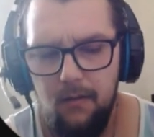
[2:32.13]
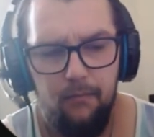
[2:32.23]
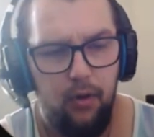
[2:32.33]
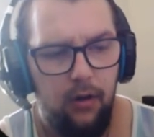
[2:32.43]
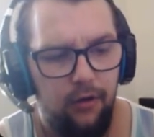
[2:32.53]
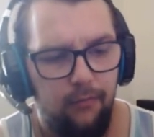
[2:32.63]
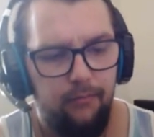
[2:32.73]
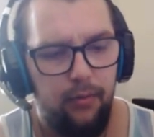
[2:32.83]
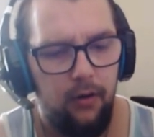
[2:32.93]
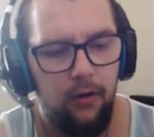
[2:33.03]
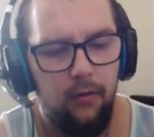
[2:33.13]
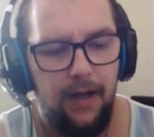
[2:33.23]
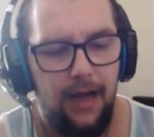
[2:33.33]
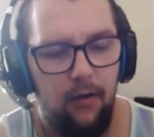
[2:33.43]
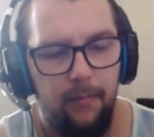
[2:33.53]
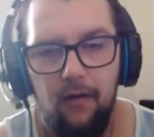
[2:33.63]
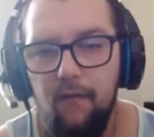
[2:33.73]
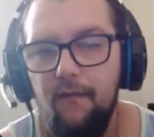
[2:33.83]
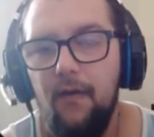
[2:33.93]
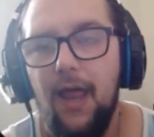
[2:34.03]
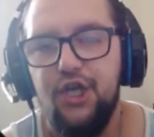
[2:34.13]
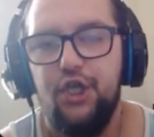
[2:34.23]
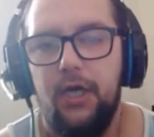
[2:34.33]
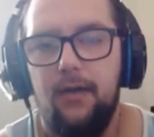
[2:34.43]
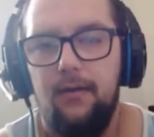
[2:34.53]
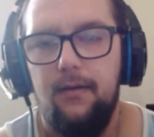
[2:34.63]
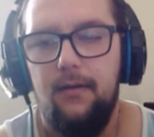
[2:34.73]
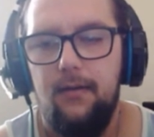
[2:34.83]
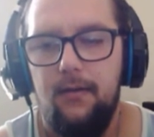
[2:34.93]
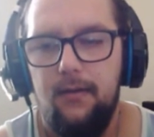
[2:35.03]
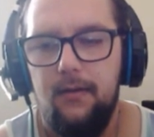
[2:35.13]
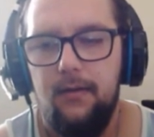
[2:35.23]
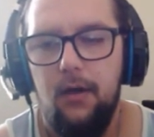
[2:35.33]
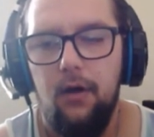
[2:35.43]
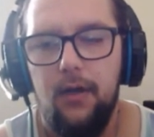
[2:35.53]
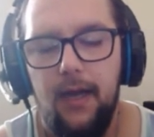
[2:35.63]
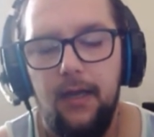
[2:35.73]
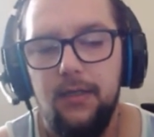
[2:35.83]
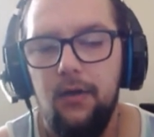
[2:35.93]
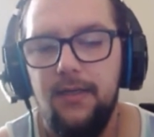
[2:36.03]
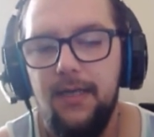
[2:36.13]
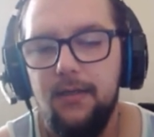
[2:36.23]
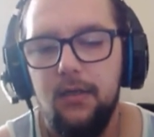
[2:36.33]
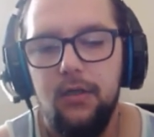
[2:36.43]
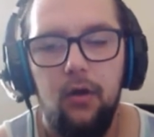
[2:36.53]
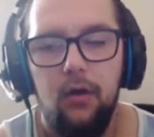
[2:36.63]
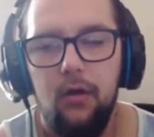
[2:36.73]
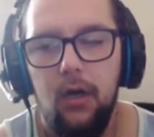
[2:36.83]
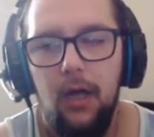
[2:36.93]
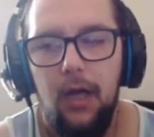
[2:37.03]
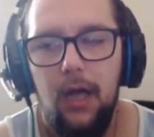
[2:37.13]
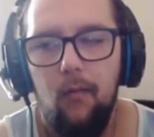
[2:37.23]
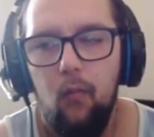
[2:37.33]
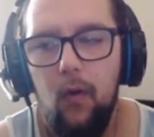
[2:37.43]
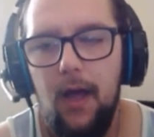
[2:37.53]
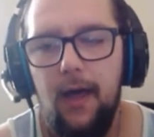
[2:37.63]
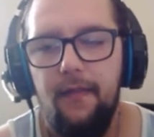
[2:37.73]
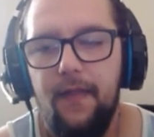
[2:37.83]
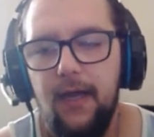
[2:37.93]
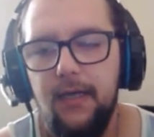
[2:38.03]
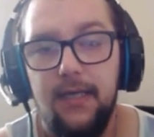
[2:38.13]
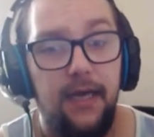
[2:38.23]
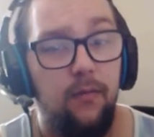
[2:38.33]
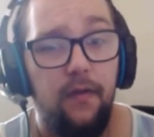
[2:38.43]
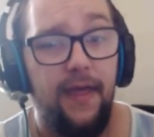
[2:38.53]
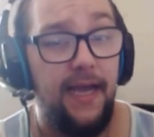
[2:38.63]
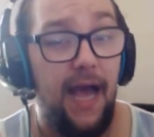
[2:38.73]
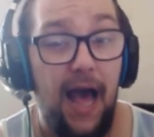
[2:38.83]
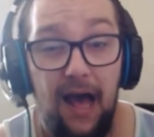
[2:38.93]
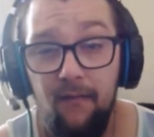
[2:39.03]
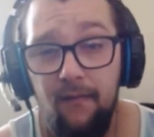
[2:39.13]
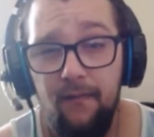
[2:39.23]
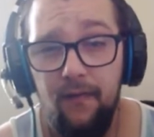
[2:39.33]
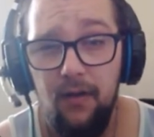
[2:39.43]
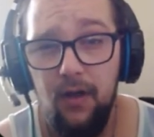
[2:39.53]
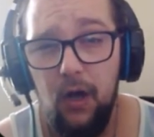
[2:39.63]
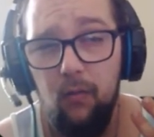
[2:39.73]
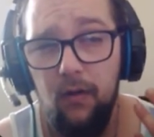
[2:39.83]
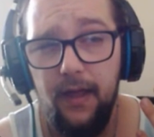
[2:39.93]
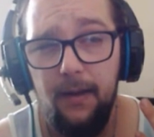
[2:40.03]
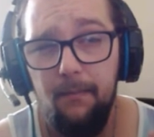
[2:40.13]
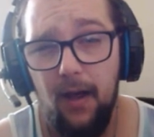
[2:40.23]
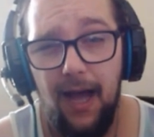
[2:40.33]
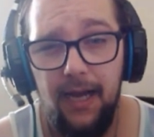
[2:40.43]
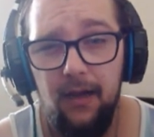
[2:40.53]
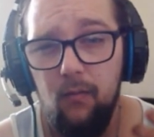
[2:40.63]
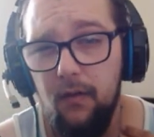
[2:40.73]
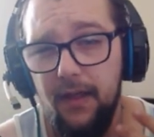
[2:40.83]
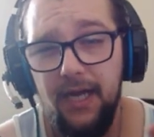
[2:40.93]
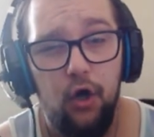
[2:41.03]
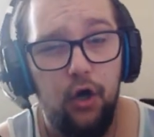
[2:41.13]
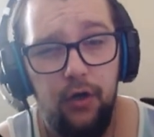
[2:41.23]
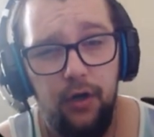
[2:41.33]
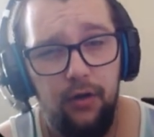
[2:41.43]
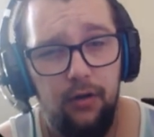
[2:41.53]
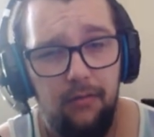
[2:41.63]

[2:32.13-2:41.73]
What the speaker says: Pull up, how about flash it? Okay, so is this a song where they say what they have, or what they buy, or what they own?